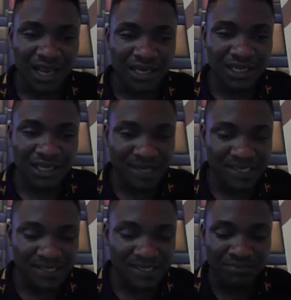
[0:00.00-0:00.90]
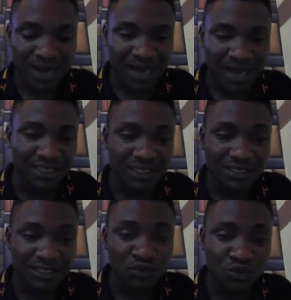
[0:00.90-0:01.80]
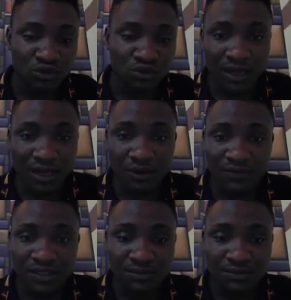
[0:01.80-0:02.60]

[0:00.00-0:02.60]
and then place the back the U R L of